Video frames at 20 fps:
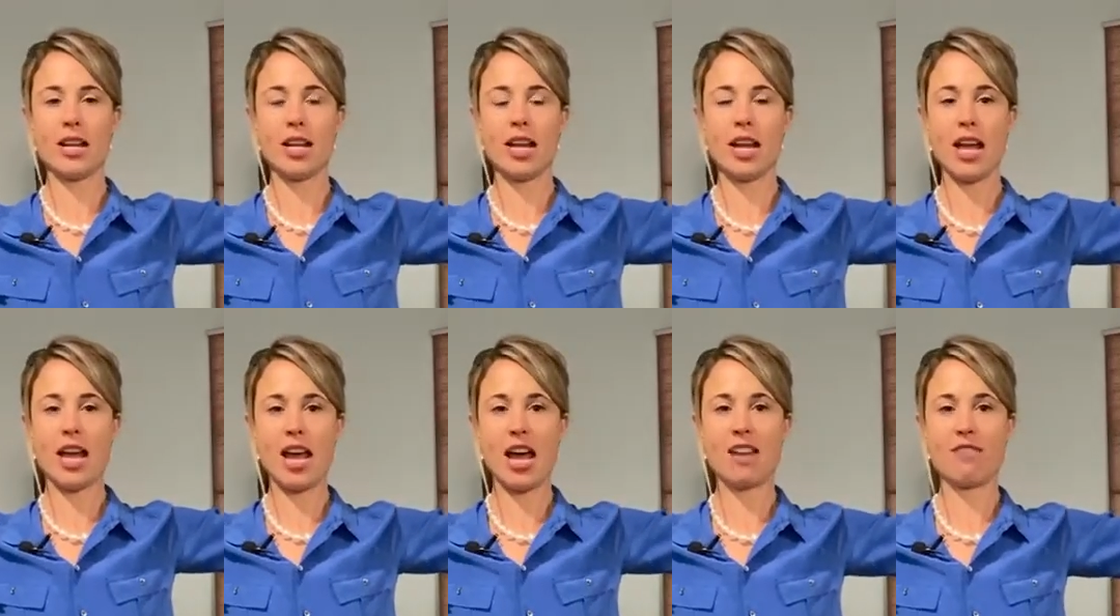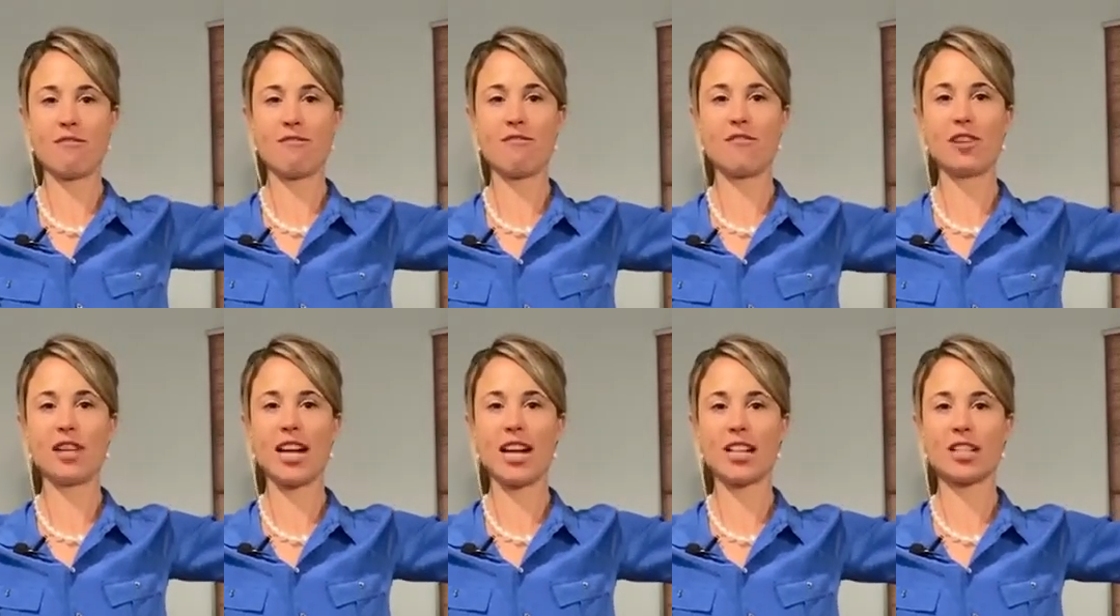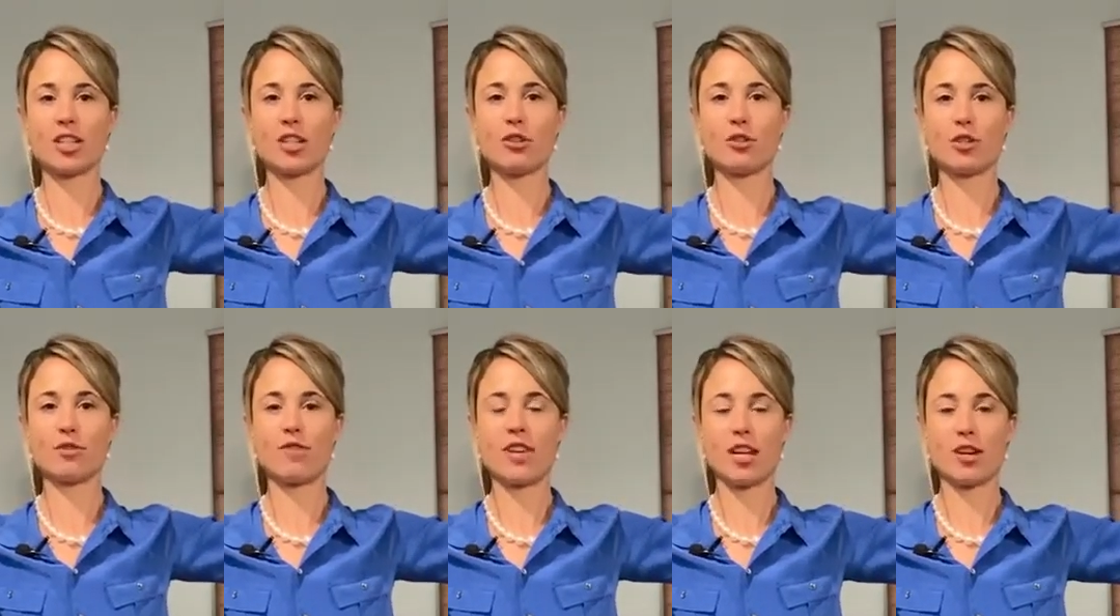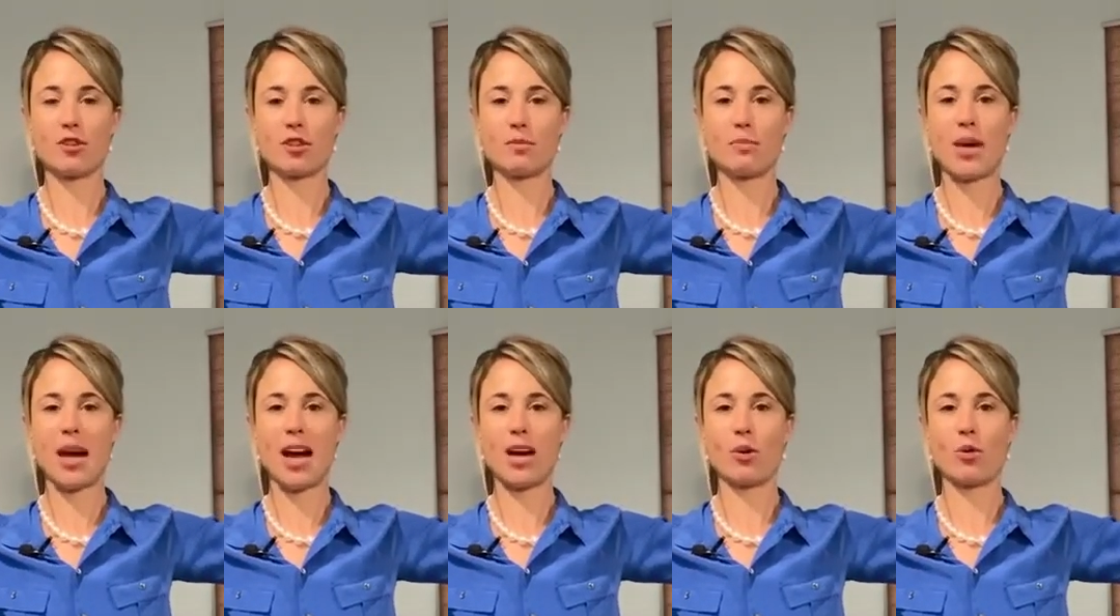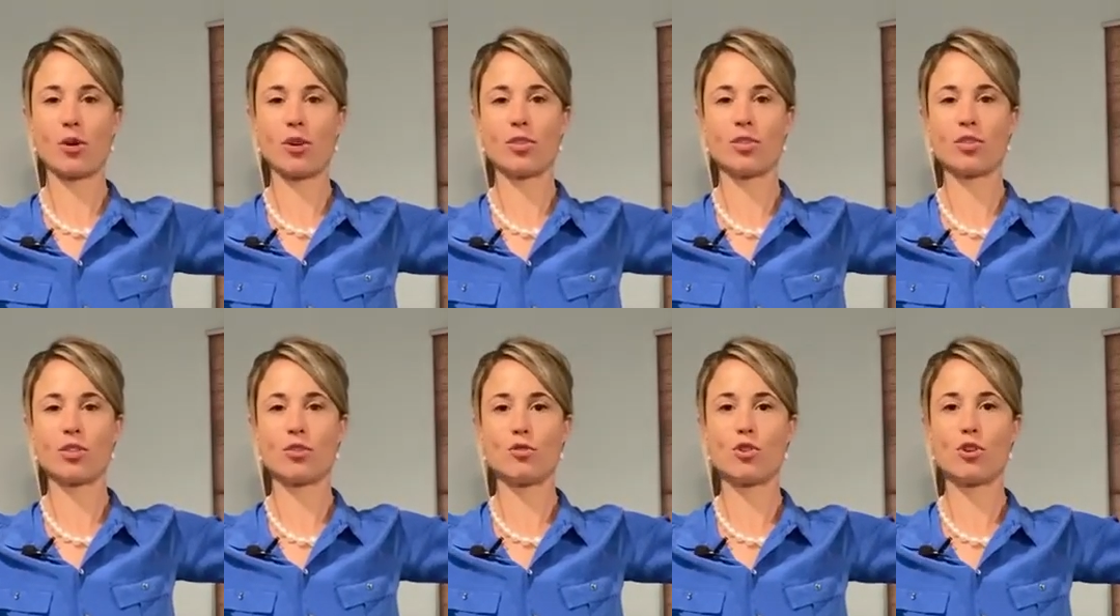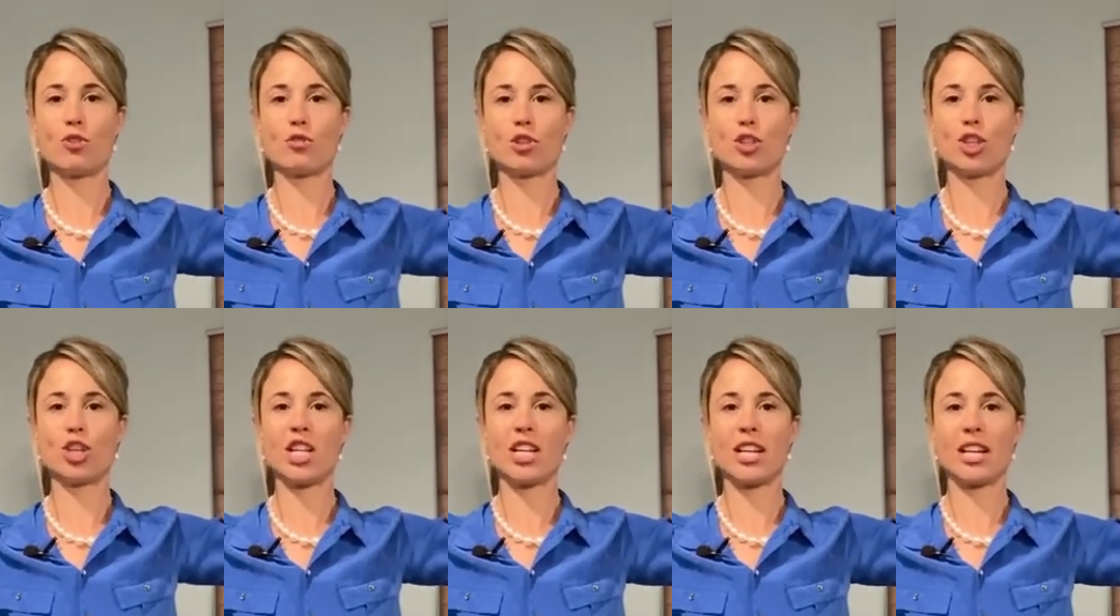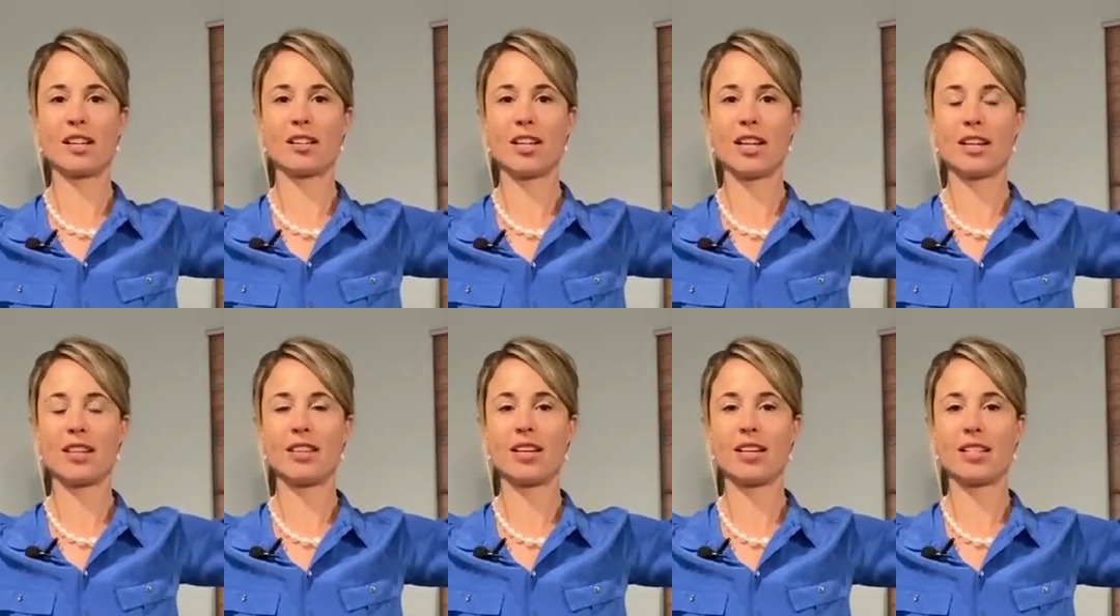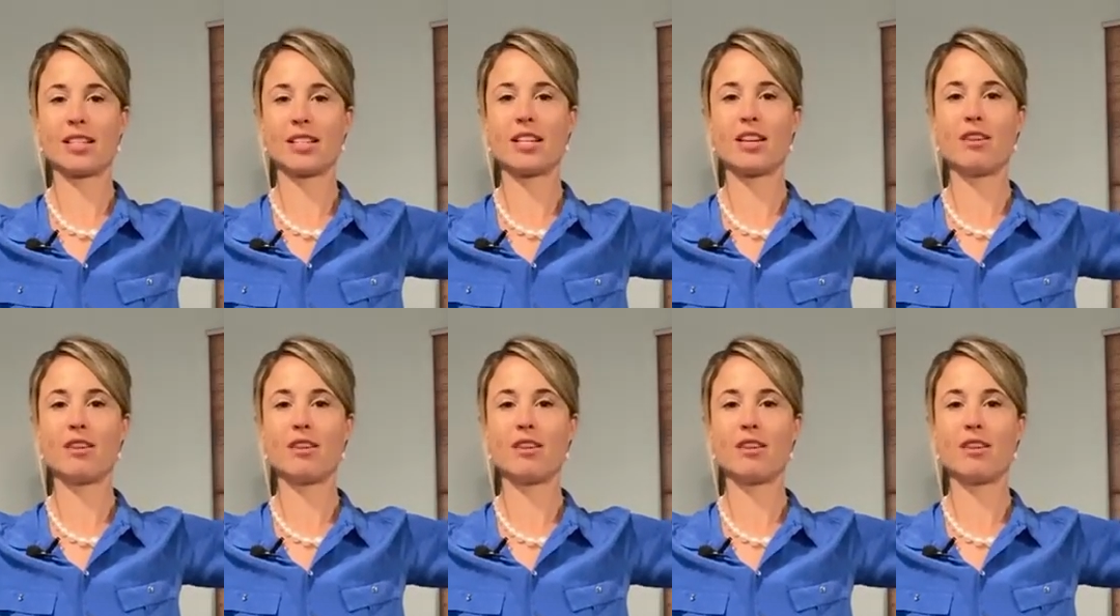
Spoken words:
and flex those fingers backwards. So no cheating like this.